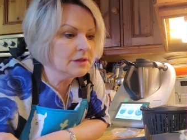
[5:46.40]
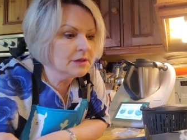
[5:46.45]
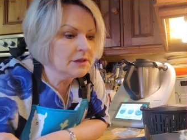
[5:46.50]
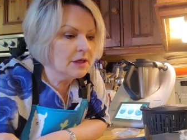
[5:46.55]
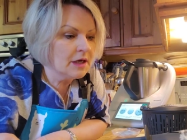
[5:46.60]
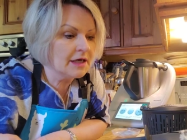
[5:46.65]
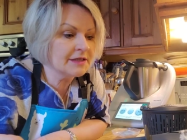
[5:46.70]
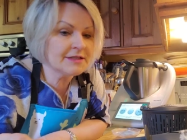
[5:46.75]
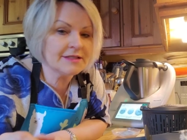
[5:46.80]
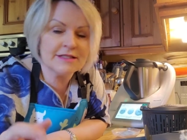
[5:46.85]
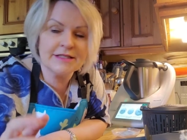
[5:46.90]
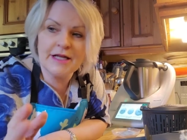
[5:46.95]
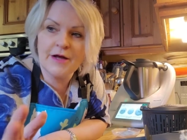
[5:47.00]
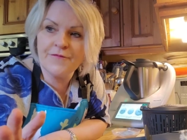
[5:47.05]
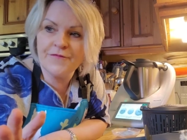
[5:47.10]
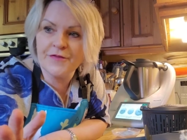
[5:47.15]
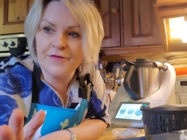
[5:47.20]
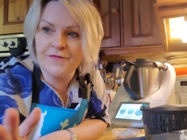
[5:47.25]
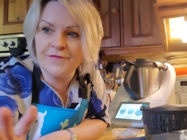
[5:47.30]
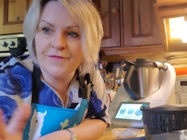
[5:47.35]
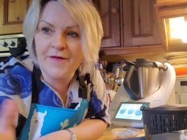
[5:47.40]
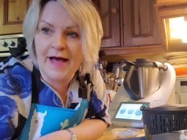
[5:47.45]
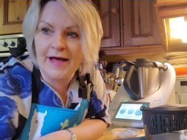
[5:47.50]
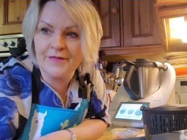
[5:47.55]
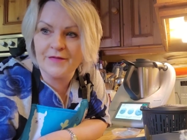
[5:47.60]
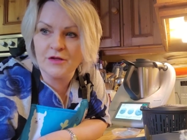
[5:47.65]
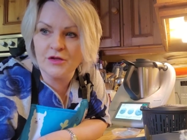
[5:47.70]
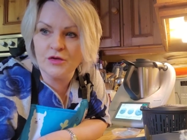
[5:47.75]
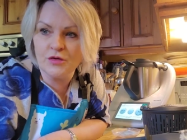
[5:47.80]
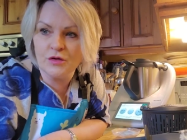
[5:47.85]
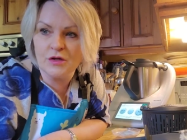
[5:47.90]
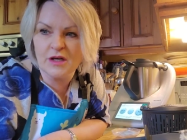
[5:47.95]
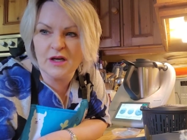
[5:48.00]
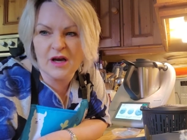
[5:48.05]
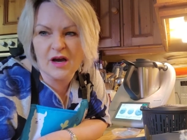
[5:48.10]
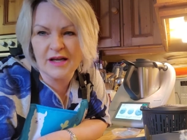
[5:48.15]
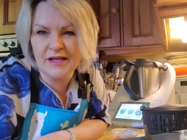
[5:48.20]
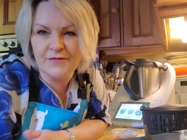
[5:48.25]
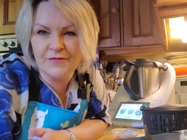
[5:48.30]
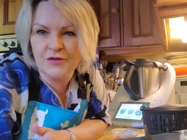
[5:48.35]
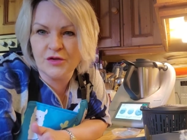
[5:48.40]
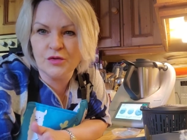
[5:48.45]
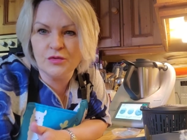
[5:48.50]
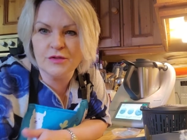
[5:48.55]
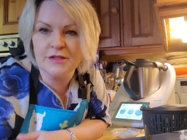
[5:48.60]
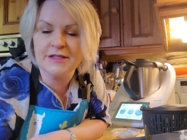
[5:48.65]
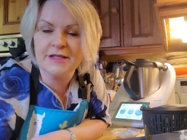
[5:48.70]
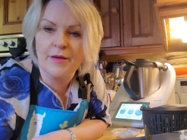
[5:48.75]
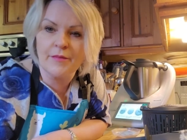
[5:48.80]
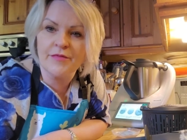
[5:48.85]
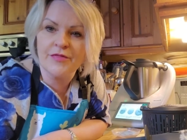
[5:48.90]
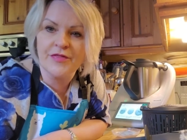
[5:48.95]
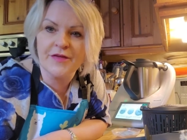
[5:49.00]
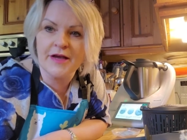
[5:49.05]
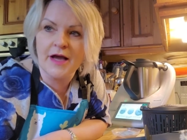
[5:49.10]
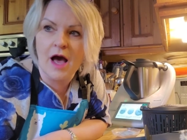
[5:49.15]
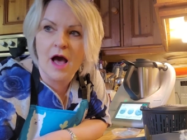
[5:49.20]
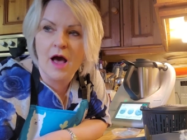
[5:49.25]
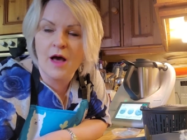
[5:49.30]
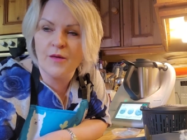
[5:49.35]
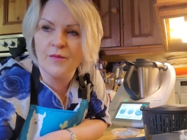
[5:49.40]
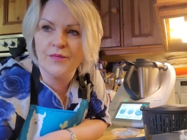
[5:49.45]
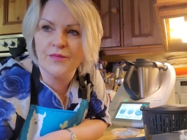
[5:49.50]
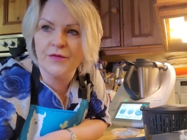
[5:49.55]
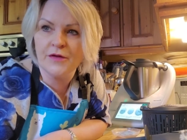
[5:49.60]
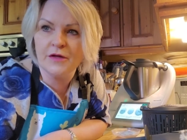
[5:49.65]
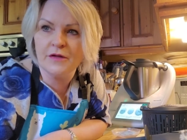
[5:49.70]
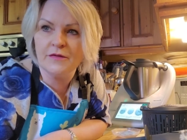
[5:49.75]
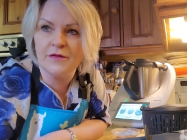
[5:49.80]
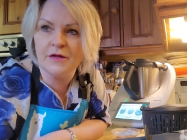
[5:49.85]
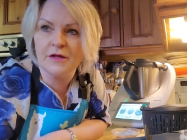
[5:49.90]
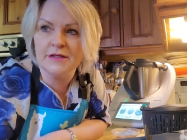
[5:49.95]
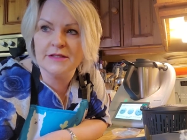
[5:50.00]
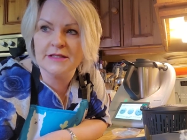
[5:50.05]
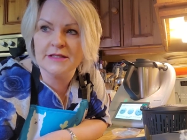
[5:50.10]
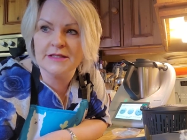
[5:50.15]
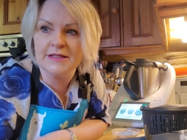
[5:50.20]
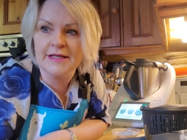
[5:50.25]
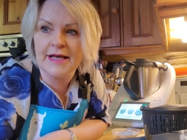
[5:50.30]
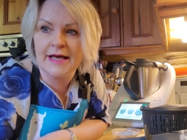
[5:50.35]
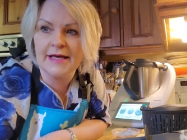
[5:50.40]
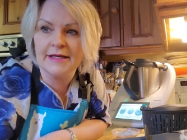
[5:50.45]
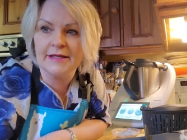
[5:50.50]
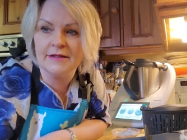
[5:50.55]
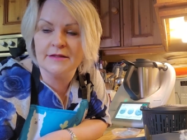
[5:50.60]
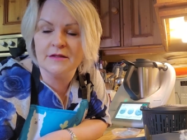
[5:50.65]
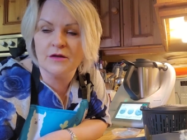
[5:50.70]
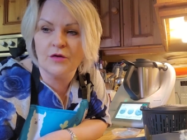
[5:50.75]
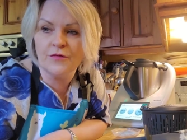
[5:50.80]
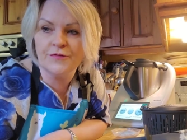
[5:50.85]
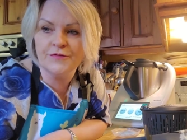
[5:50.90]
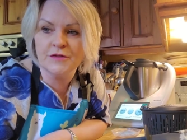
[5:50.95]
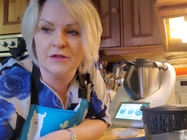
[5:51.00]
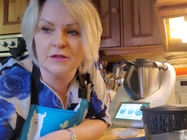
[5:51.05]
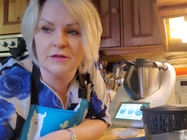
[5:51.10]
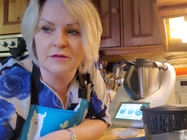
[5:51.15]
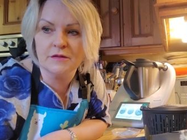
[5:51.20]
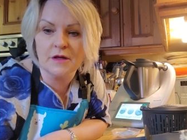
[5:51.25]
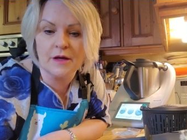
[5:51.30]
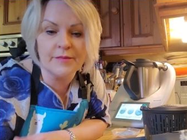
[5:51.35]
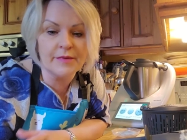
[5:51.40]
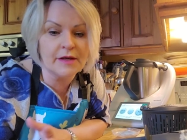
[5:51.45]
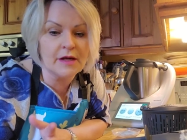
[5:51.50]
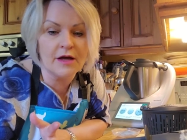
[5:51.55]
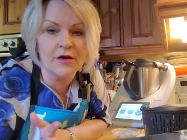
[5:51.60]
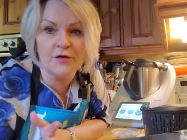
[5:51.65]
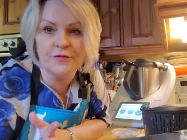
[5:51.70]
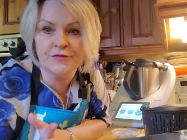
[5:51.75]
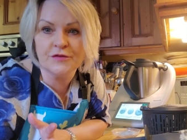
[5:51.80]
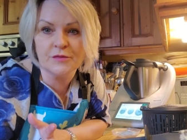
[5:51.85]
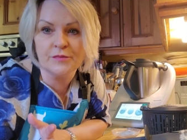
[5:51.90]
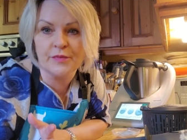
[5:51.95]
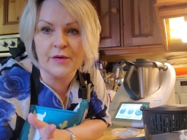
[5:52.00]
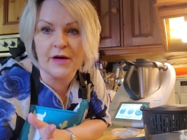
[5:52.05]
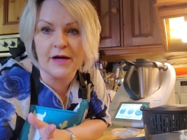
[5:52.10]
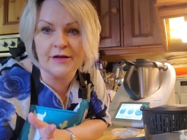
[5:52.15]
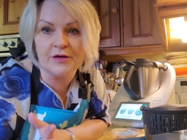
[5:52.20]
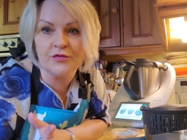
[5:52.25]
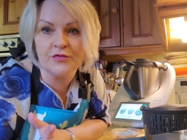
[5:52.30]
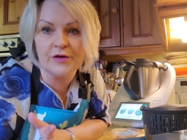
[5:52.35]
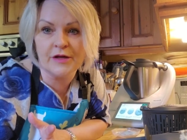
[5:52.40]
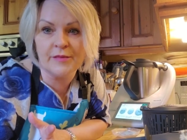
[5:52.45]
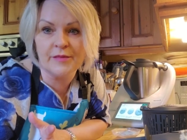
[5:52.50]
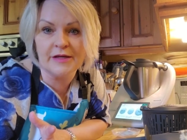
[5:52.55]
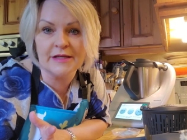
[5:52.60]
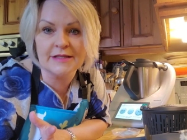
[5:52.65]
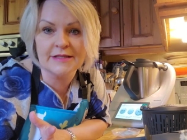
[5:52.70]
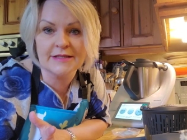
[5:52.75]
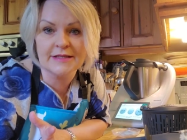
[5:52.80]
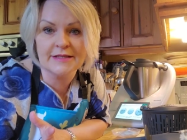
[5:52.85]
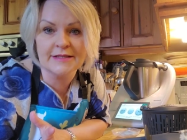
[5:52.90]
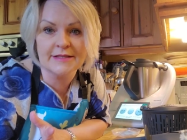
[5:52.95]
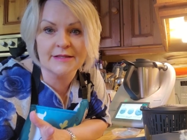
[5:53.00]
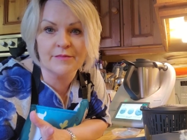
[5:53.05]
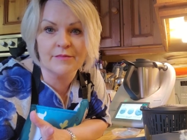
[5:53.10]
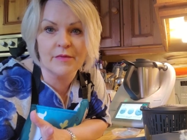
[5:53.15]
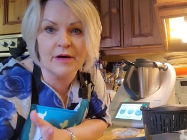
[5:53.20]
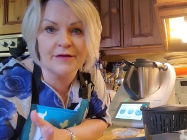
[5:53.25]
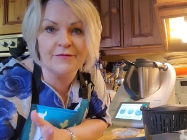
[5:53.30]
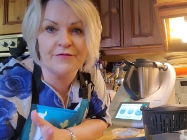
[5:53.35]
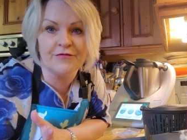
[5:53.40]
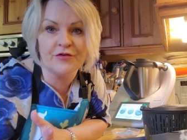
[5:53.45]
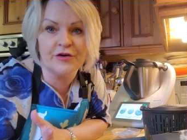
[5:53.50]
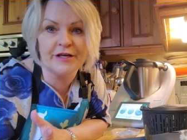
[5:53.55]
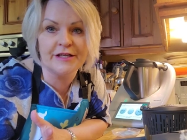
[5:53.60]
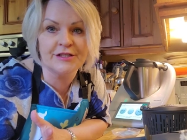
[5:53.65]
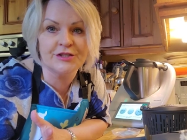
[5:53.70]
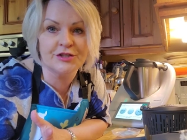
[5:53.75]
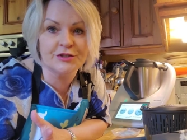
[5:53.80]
I just love the fact that you can kind of use something up that as I say, often, I mean, I often buy cream and it sits in my fridge